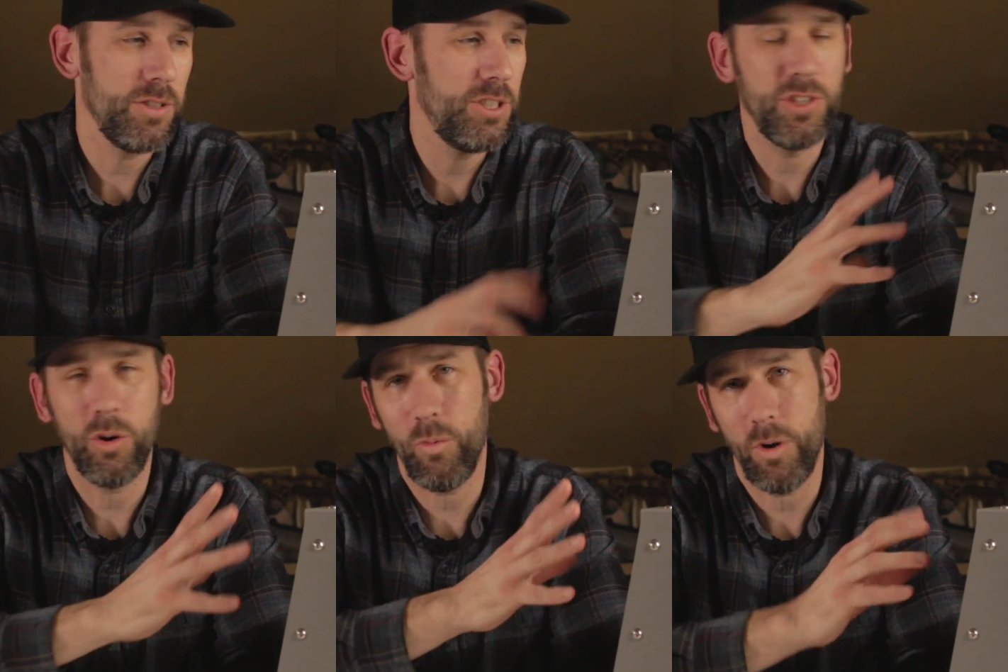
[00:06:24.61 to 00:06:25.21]
You
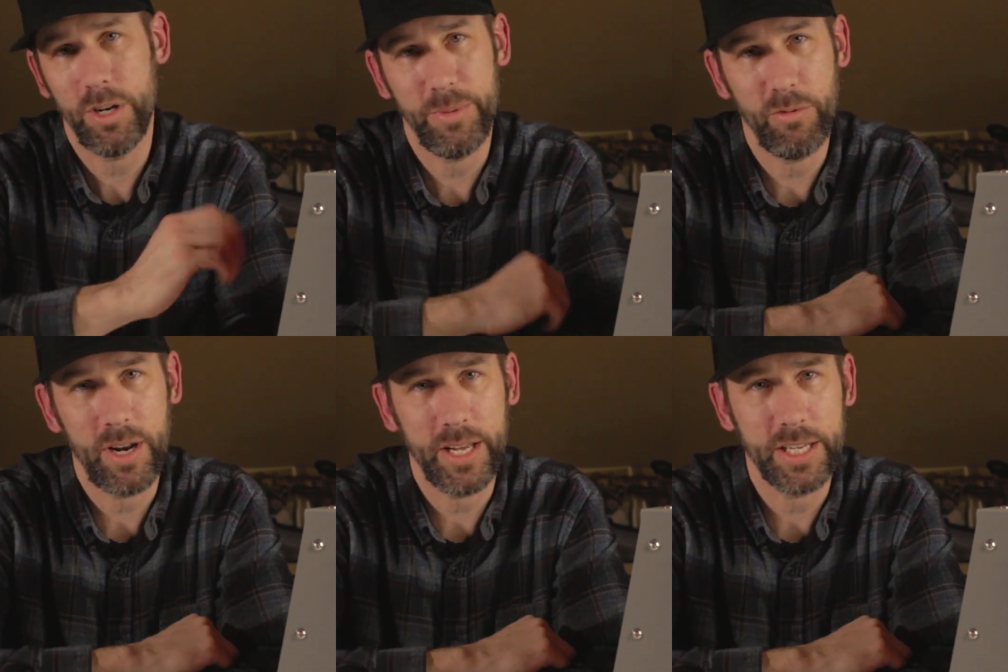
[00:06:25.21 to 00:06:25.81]
don't wanna be
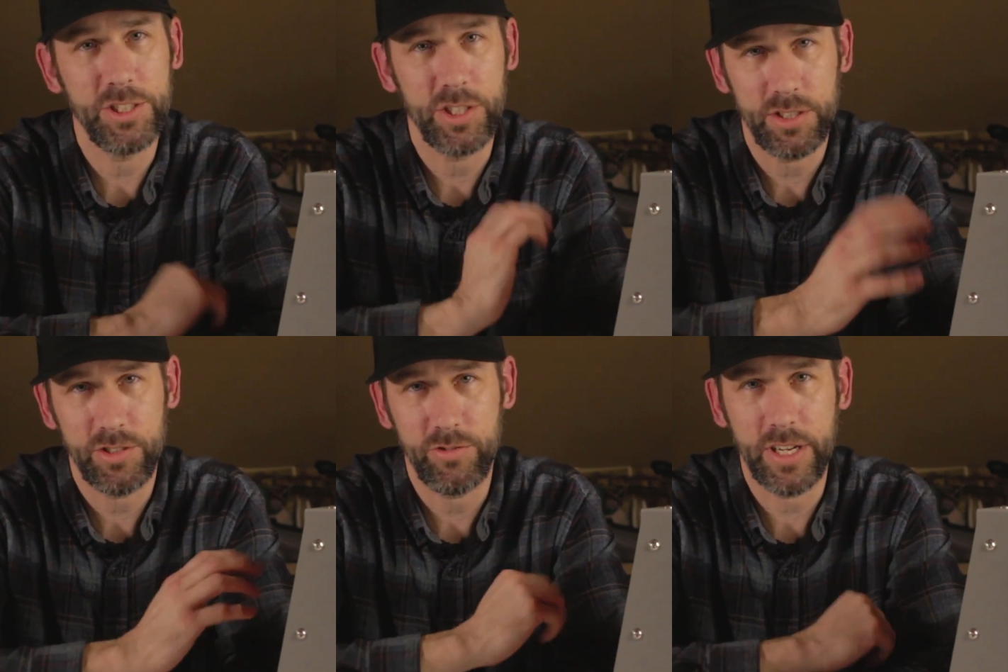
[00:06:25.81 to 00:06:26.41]
running it
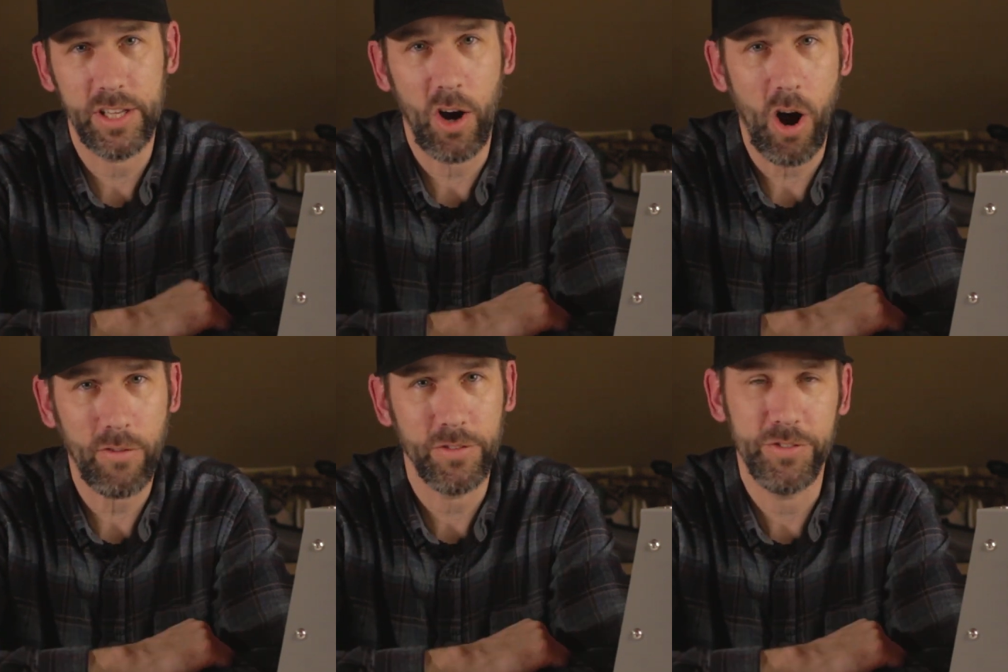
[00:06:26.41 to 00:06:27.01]
just strictly
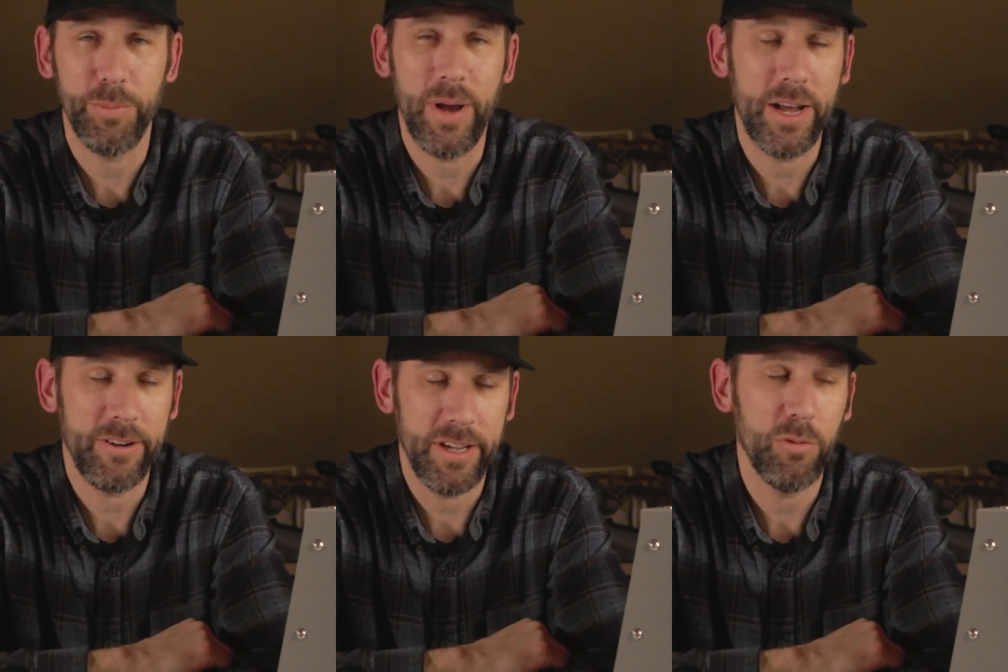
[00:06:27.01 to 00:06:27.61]
off of your
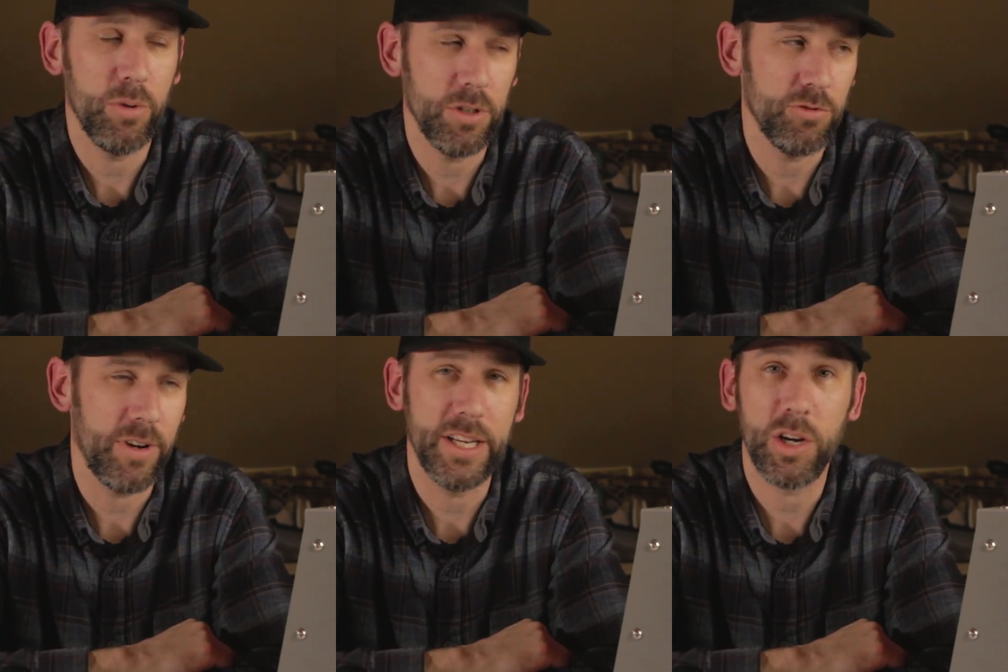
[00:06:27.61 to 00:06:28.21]
battery. It will
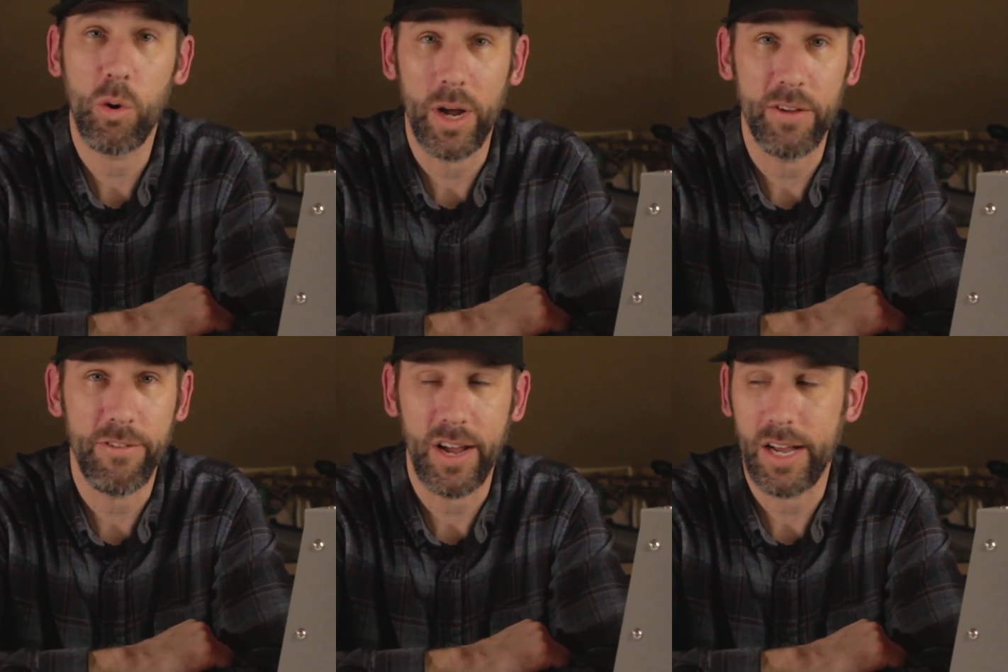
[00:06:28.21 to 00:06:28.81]
drain it
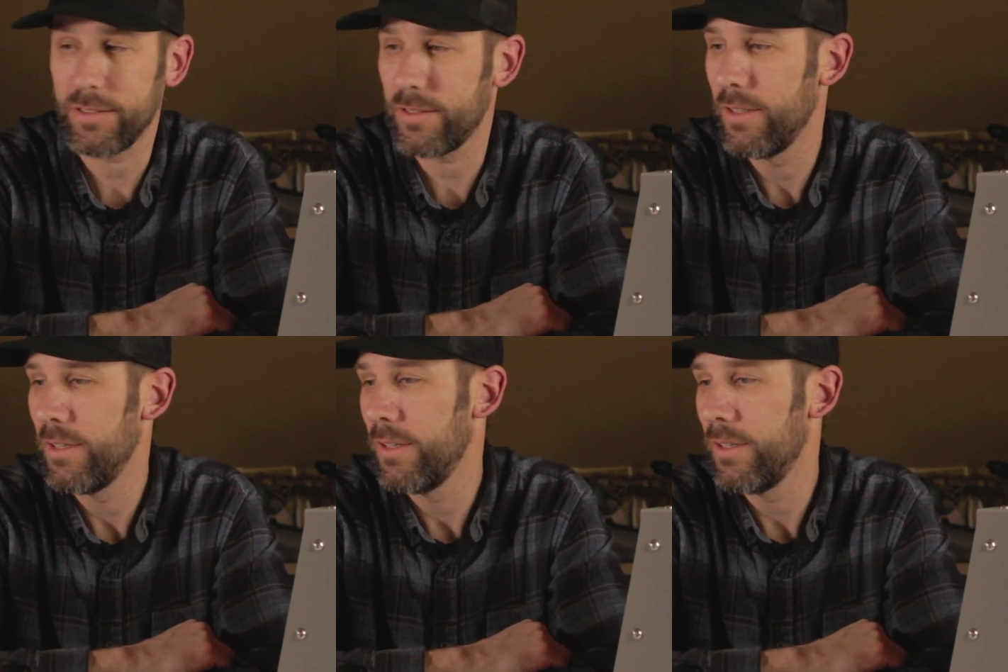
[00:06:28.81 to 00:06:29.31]
quite fast.